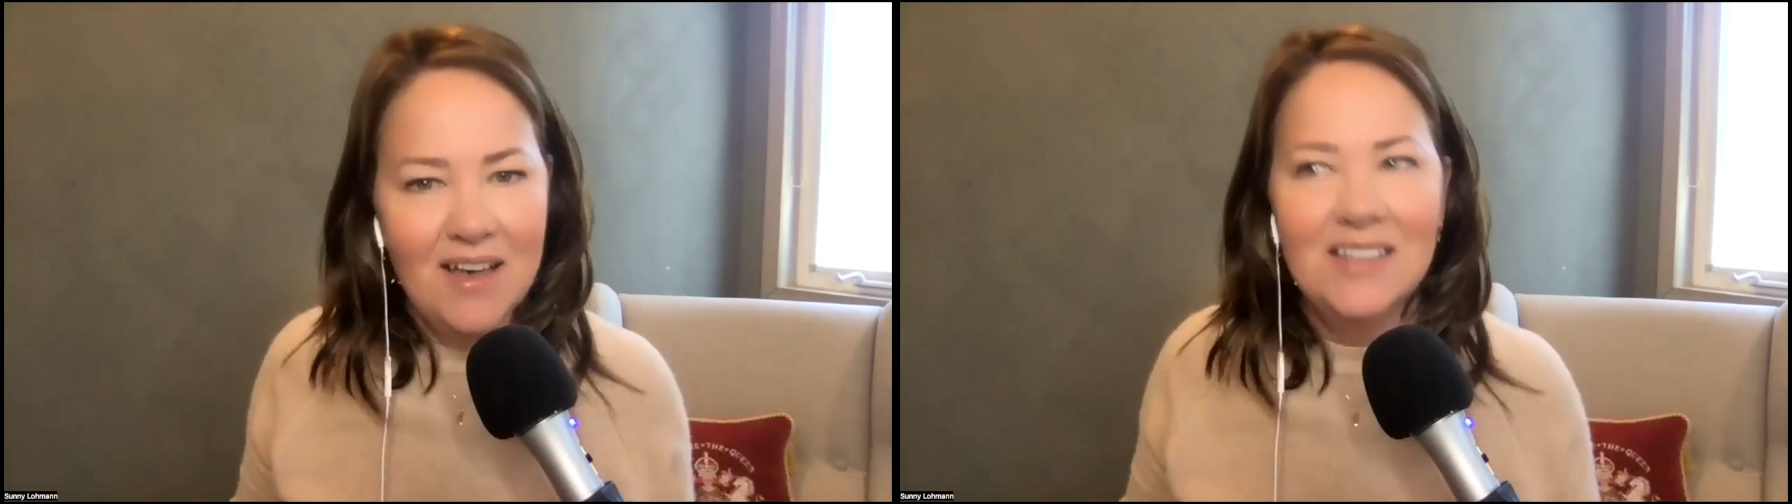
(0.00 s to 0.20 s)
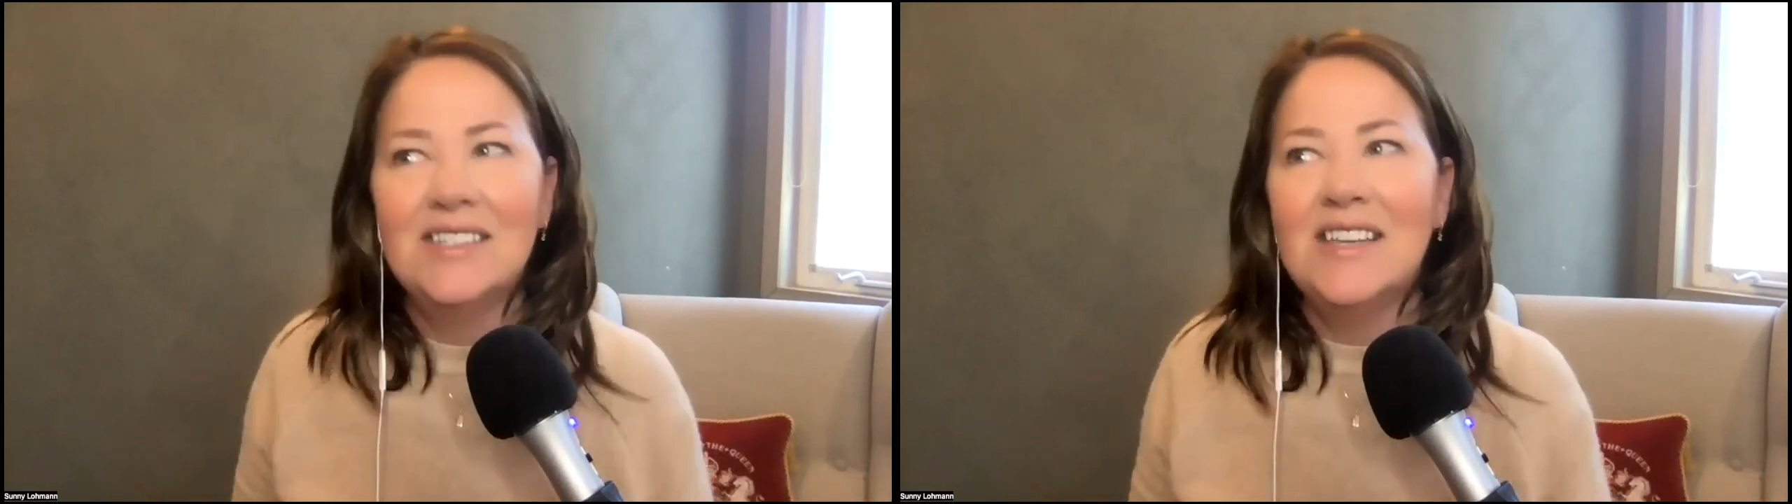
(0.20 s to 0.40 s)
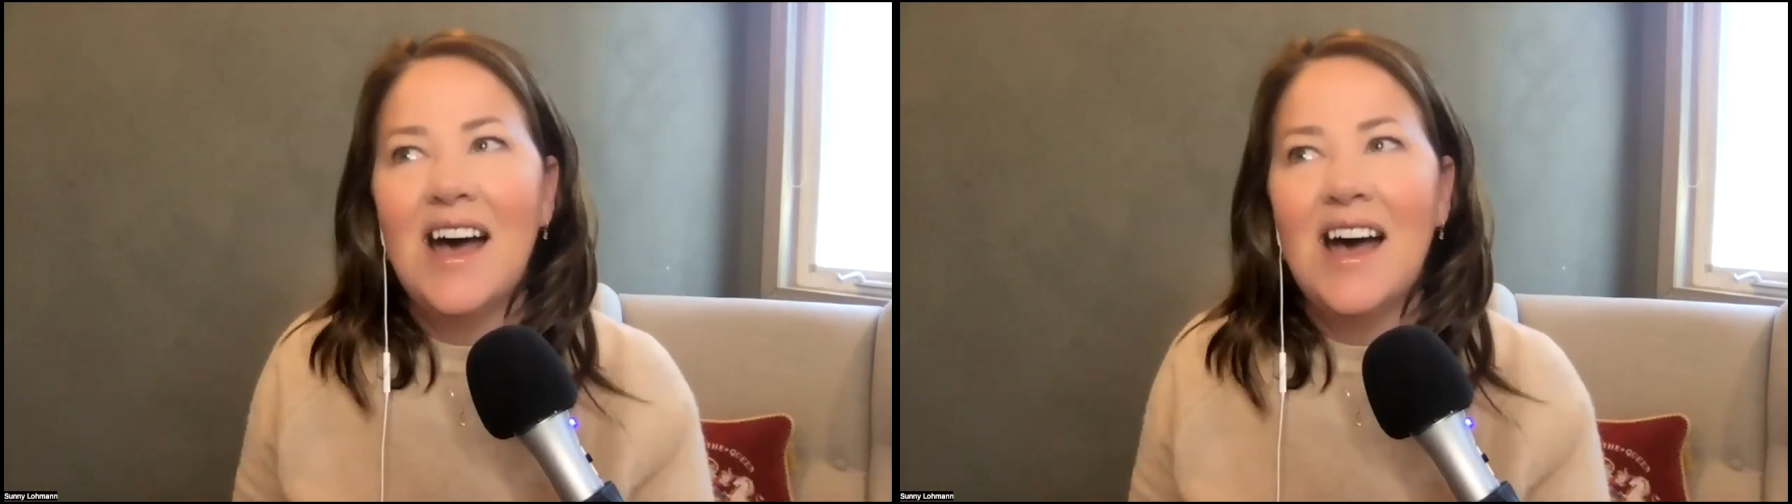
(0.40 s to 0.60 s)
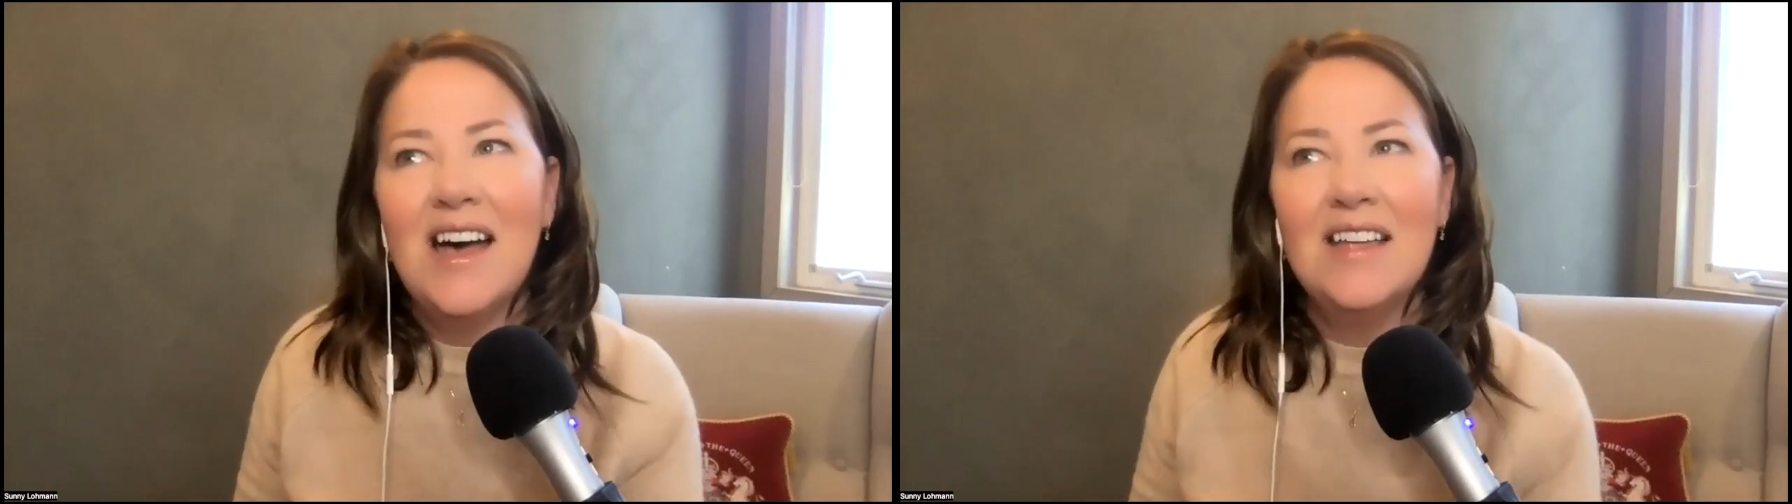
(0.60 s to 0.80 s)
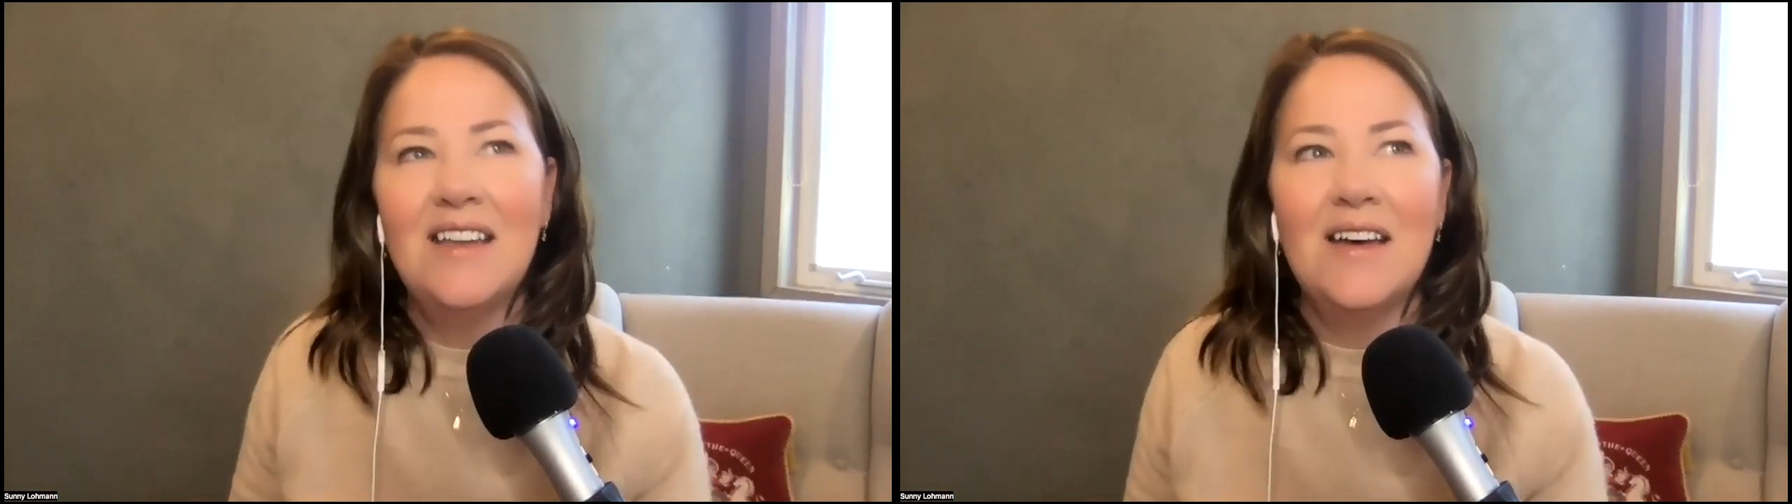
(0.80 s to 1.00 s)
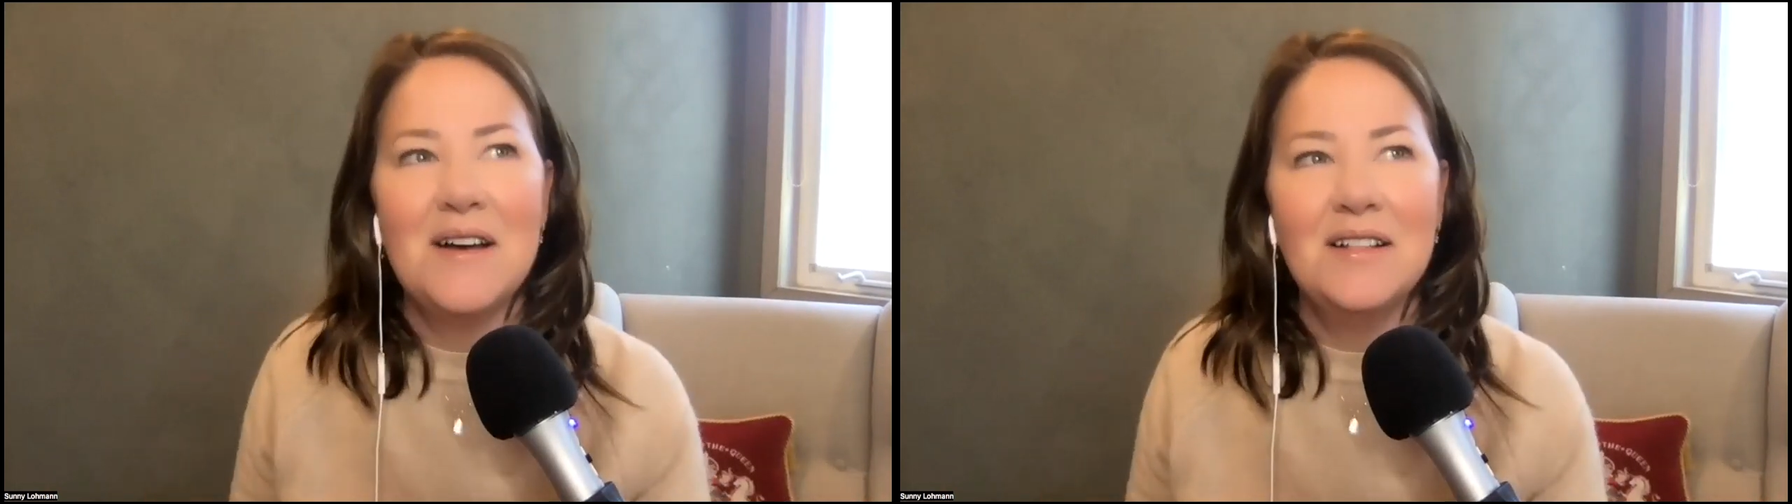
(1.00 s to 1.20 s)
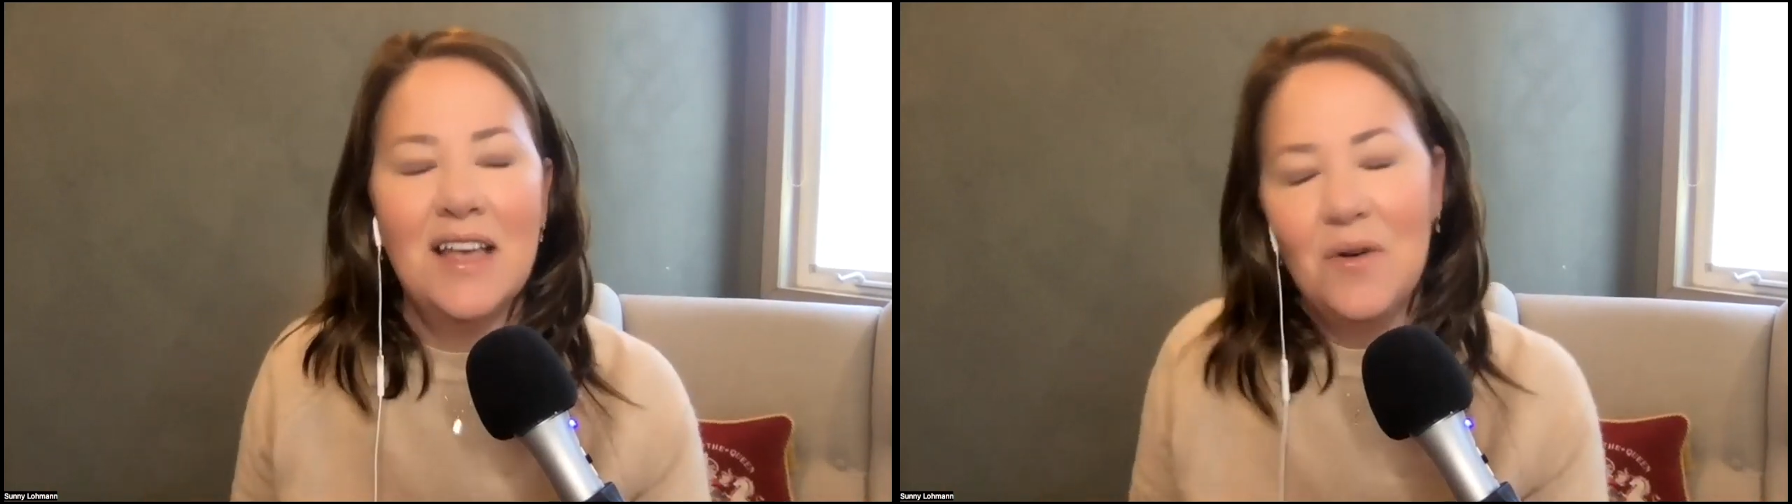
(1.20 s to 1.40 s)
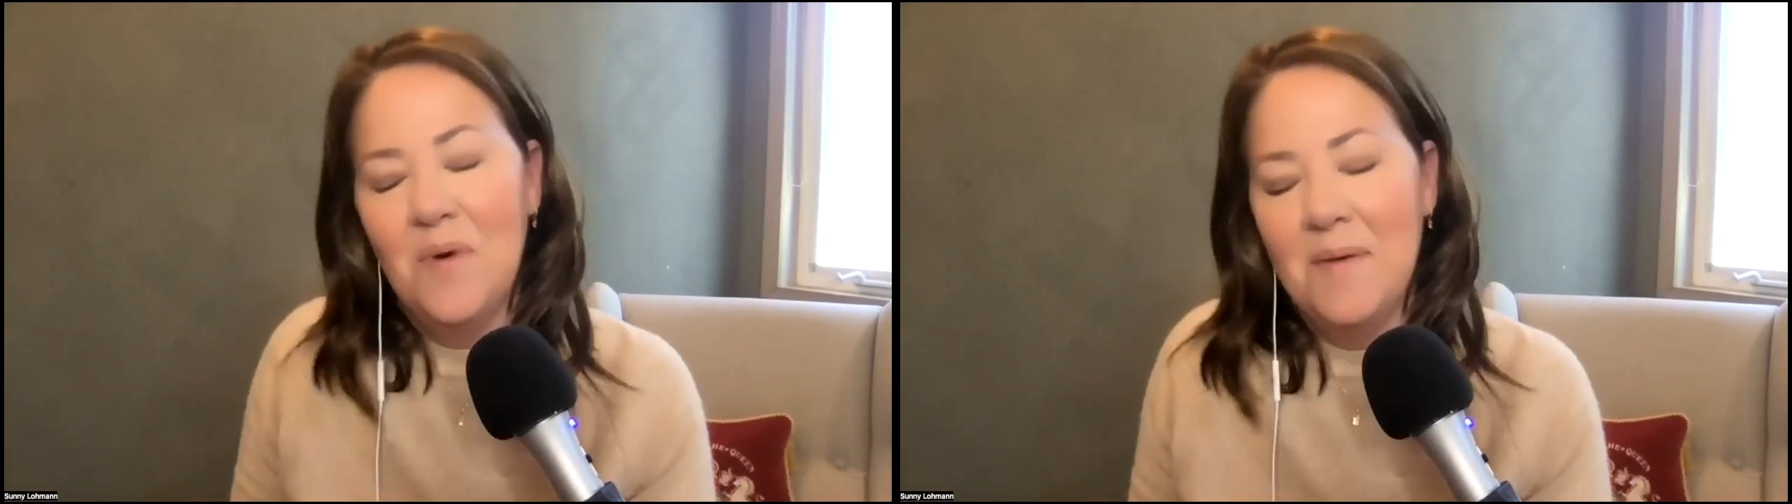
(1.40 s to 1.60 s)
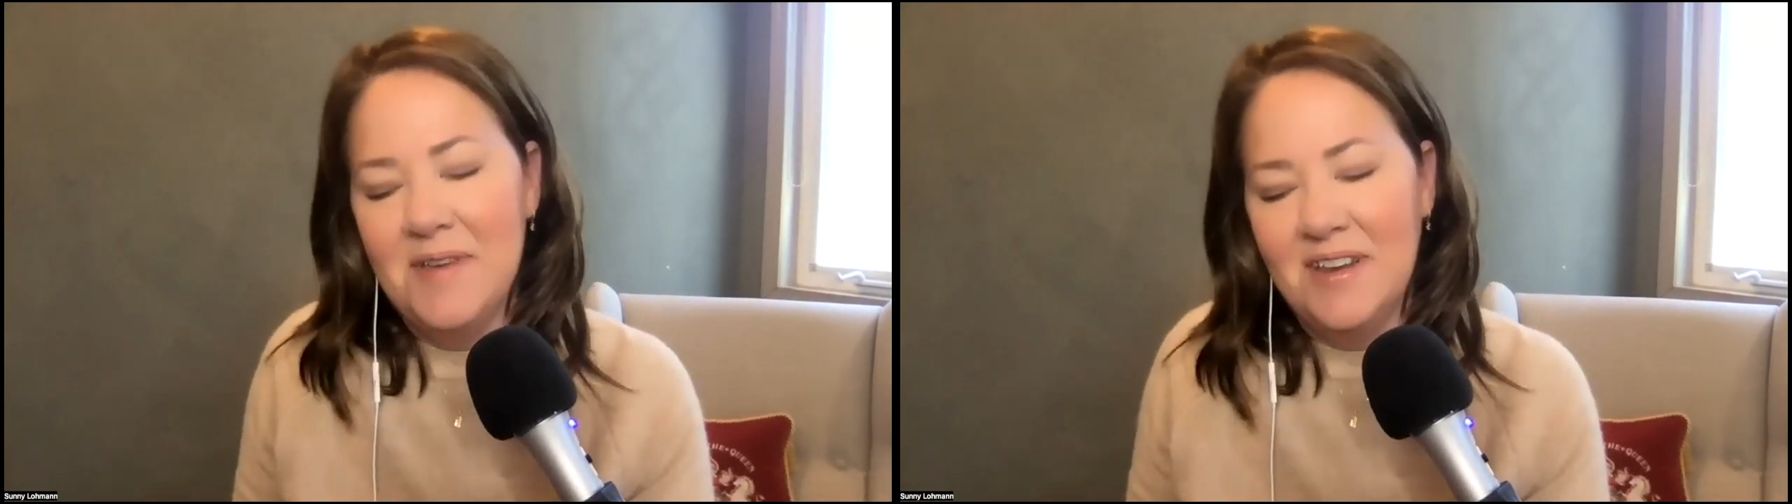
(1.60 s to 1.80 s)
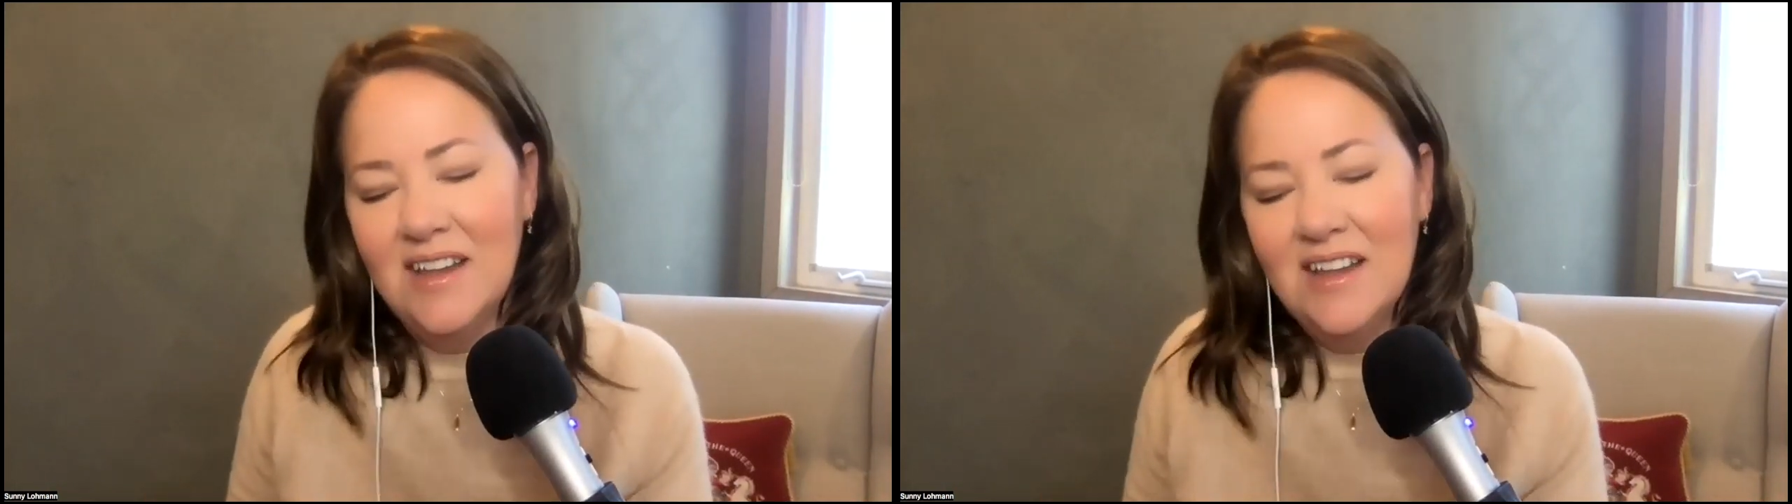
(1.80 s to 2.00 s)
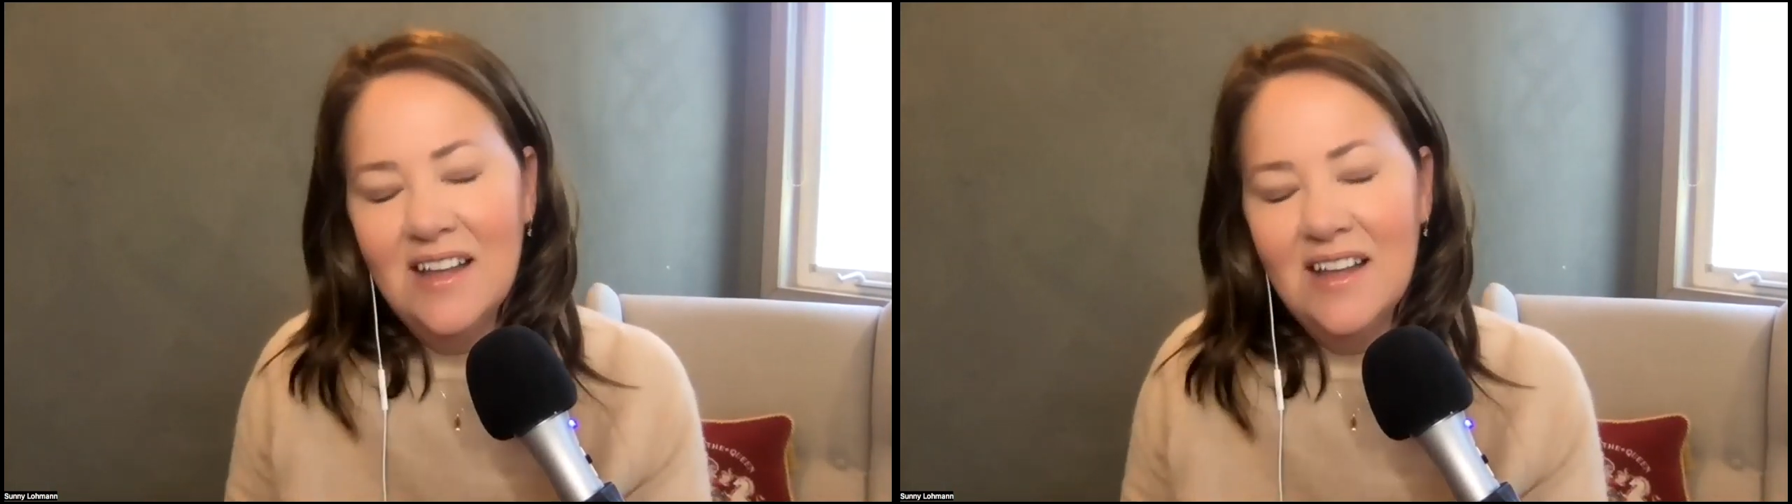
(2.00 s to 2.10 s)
It's not like a woman.